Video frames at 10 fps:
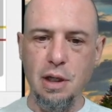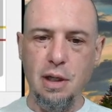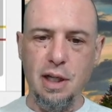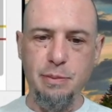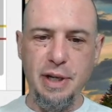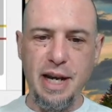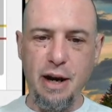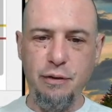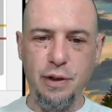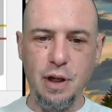Let's be
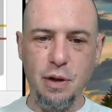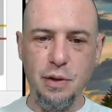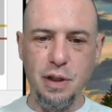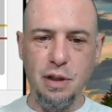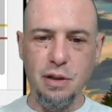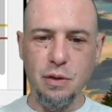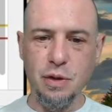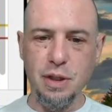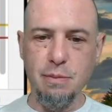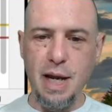careful; it goes in the
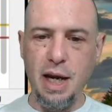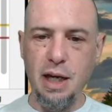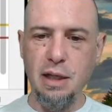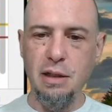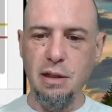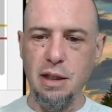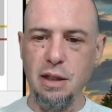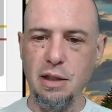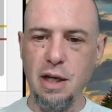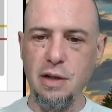source main, and it
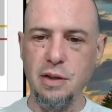does.